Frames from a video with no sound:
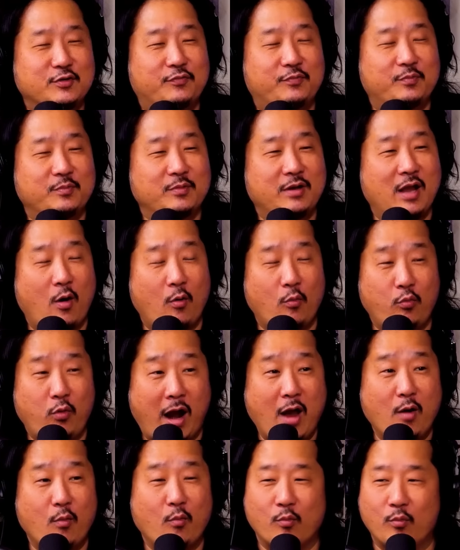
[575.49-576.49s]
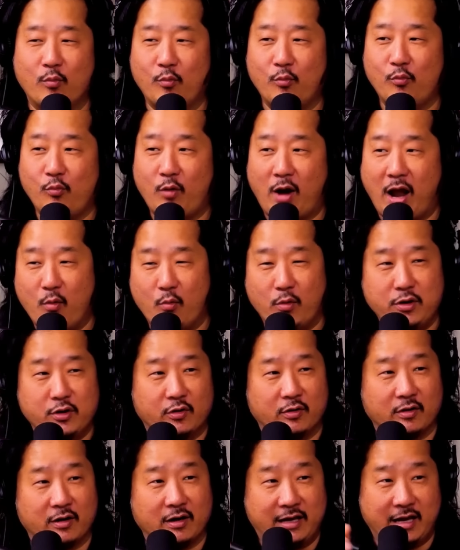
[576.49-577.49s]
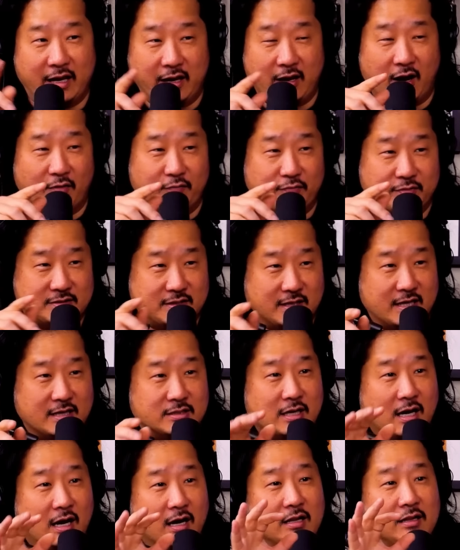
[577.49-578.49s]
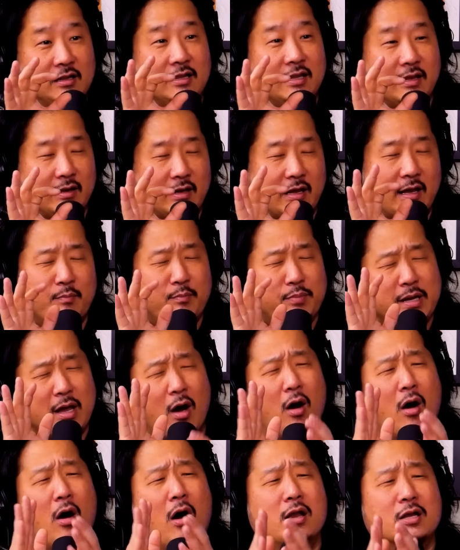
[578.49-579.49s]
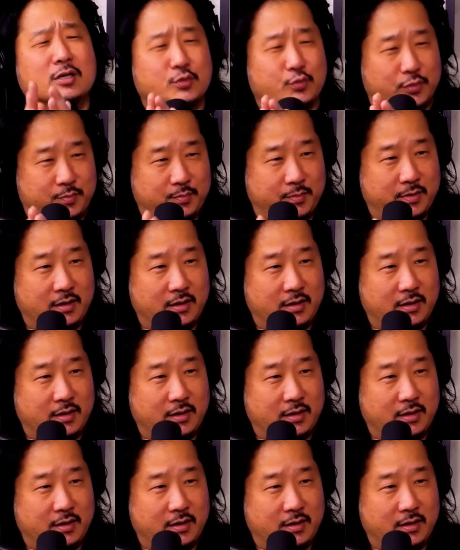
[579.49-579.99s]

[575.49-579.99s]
you now right right when you're getting off the stage be honest with